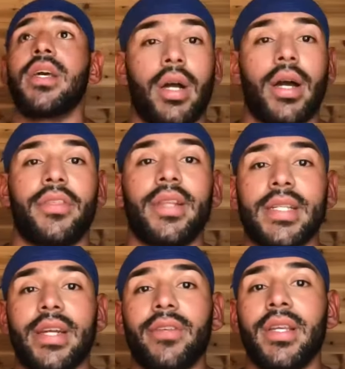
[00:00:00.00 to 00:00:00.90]
I think
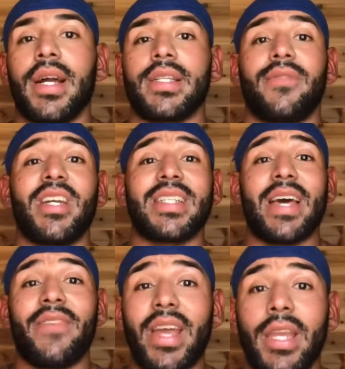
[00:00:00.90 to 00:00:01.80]
that's everything, guys. If you guys
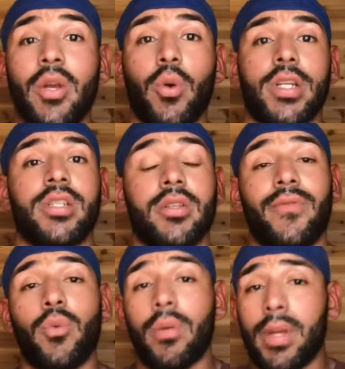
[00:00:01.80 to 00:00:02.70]
have any questions or if
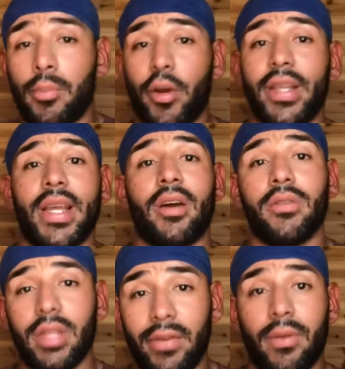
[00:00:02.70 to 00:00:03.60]
you want me to break
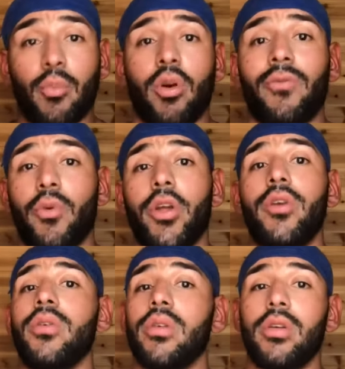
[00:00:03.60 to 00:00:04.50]
down even more for
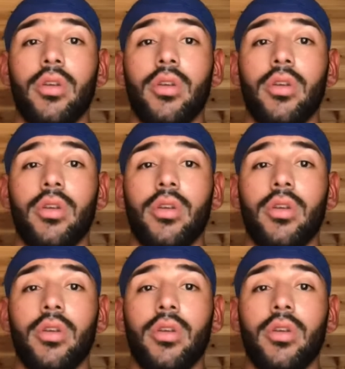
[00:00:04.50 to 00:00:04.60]
you,